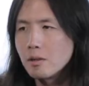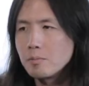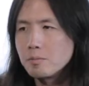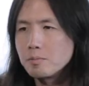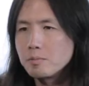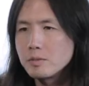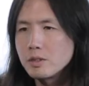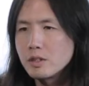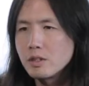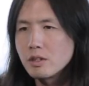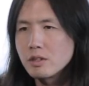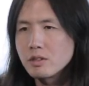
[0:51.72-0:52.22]

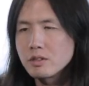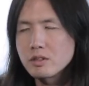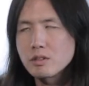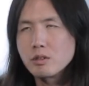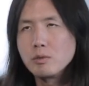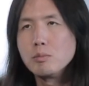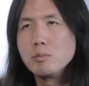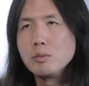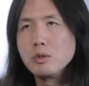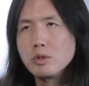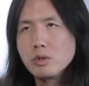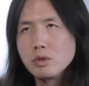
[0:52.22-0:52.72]
he can still
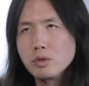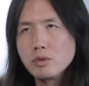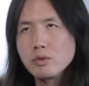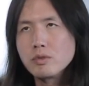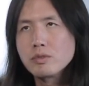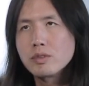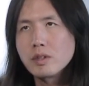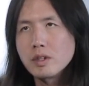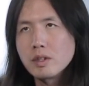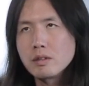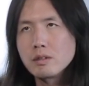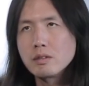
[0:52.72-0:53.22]
move
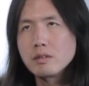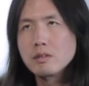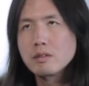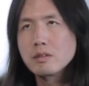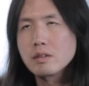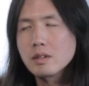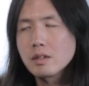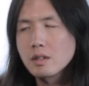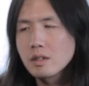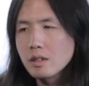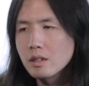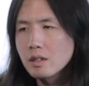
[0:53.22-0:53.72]
and
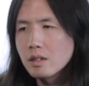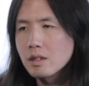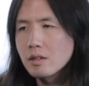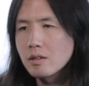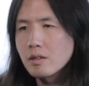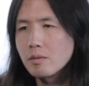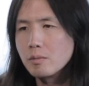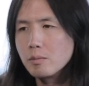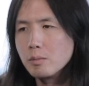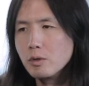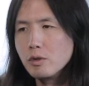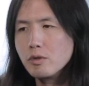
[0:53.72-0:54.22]

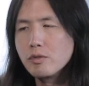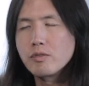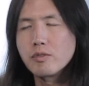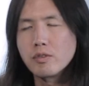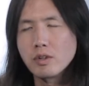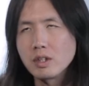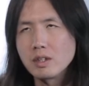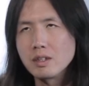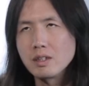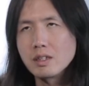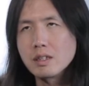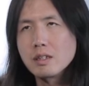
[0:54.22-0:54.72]
move
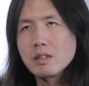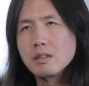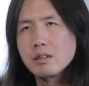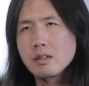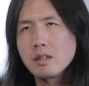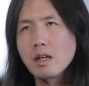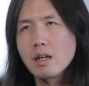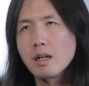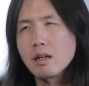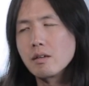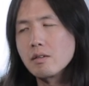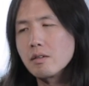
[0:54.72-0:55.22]
freely,
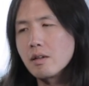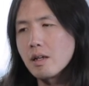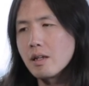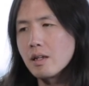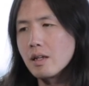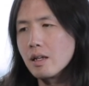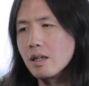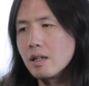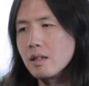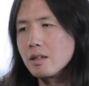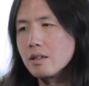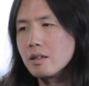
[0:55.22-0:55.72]
and
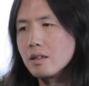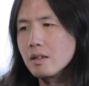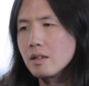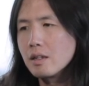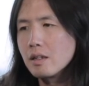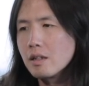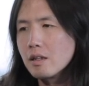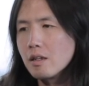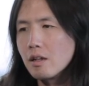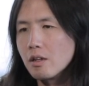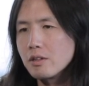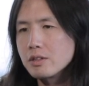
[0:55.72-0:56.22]
then
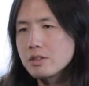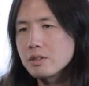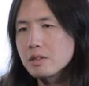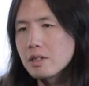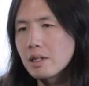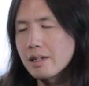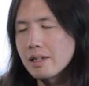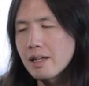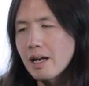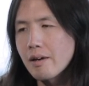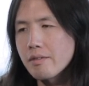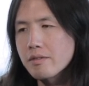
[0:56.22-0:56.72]
also
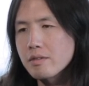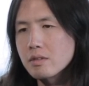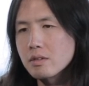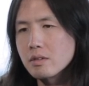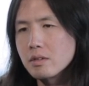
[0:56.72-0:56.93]
getting after